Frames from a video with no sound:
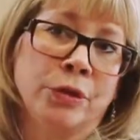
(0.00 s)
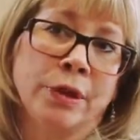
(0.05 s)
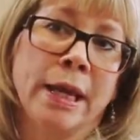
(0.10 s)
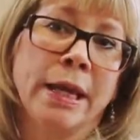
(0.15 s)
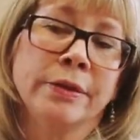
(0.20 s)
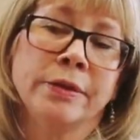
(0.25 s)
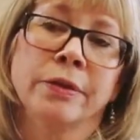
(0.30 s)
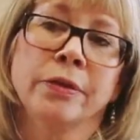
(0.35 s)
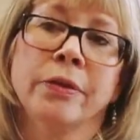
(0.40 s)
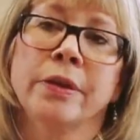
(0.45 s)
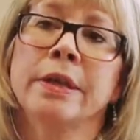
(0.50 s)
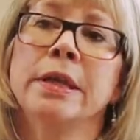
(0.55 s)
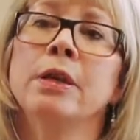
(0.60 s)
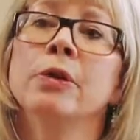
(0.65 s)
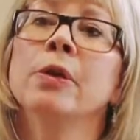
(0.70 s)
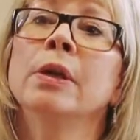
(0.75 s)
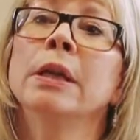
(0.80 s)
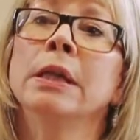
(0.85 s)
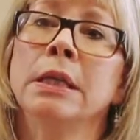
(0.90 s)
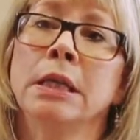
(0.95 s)
cancel the
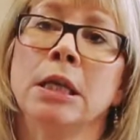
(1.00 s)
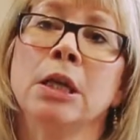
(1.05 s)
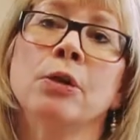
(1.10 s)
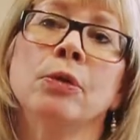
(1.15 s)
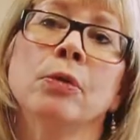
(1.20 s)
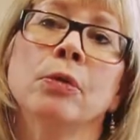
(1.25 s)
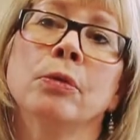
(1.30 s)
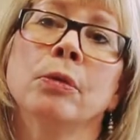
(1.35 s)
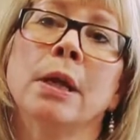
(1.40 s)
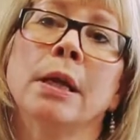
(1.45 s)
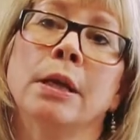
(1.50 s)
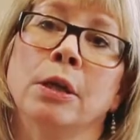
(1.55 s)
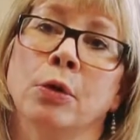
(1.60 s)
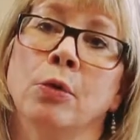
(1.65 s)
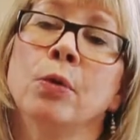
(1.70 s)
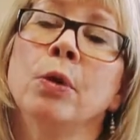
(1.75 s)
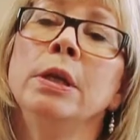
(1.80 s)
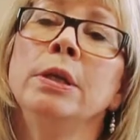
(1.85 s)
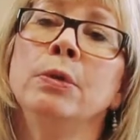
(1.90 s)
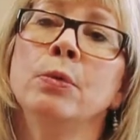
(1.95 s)
hearing and enter an
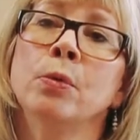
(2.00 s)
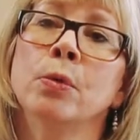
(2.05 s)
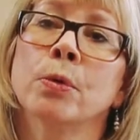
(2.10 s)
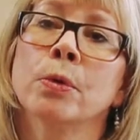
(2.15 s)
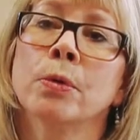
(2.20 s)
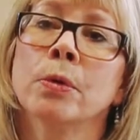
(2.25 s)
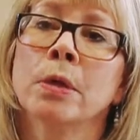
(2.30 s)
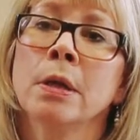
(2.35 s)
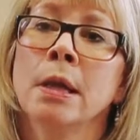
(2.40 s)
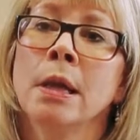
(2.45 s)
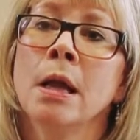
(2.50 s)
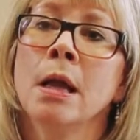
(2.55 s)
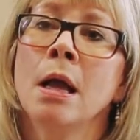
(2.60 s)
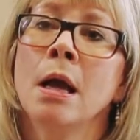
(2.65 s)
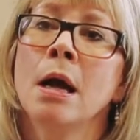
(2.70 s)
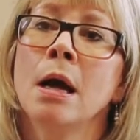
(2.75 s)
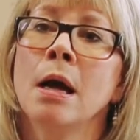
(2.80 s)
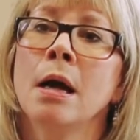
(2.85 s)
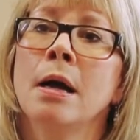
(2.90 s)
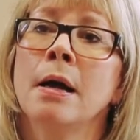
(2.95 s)
agreed order.
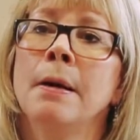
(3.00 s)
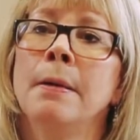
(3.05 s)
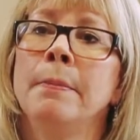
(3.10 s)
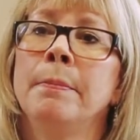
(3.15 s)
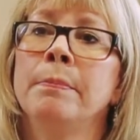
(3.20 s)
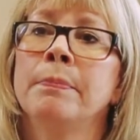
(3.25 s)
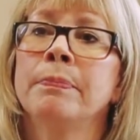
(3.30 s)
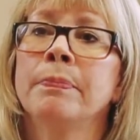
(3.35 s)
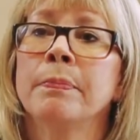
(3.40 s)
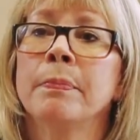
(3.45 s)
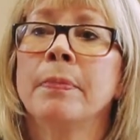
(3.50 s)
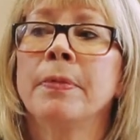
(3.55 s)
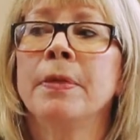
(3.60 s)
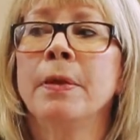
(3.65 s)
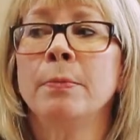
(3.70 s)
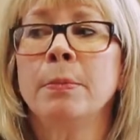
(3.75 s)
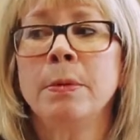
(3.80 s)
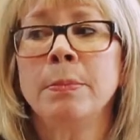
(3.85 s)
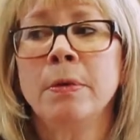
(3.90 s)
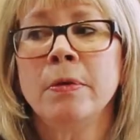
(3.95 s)

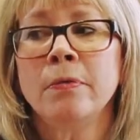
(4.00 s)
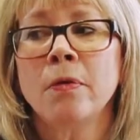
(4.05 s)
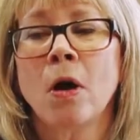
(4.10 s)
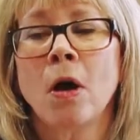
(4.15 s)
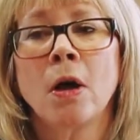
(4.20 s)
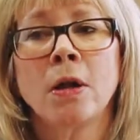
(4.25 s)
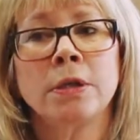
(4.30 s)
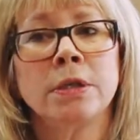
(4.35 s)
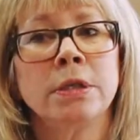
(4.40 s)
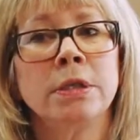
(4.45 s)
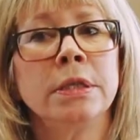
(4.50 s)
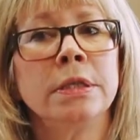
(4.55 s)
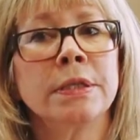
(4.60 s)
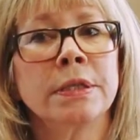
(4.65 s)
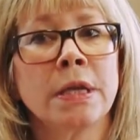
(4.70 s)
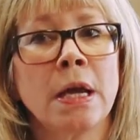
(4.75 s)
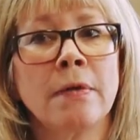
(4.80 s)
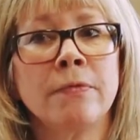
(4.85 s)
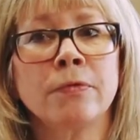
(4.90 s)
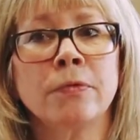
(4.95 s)
Then we move on to
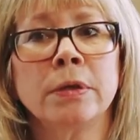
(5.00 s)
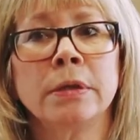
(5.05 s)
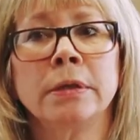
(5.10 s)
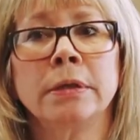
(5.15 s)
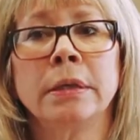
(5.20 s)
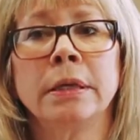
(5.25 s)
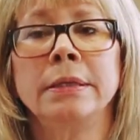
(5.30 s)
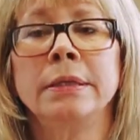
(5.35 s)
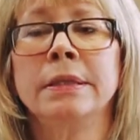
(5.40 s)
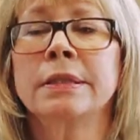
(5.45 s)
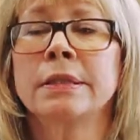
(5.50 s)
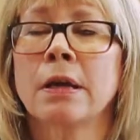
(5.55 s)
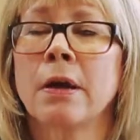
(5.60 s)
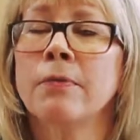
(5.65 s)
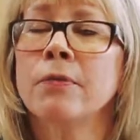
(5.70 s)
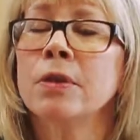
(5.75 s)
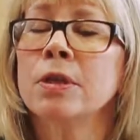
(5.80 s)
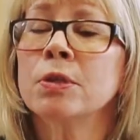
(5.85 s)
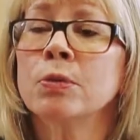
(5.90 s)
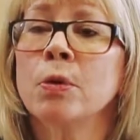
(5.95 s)
discovery, and
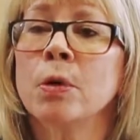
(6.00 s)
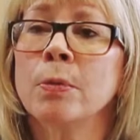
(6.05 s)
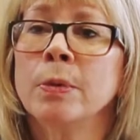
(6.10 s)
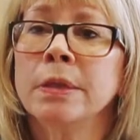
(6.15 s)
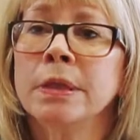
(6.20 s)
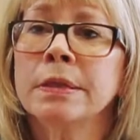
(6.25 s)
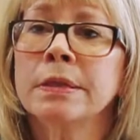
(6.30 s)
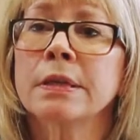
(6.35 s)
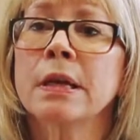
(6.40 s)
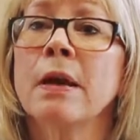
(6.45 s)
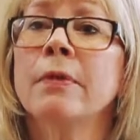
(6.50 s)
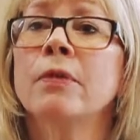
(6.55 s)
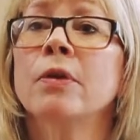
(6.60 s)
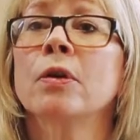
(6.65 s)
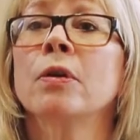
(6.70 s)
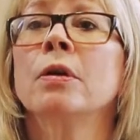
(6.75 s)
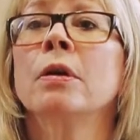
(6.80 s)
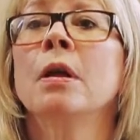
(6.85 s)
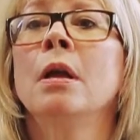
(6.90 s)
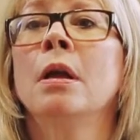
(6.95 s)
discovery is where we
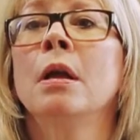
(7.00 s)
discover,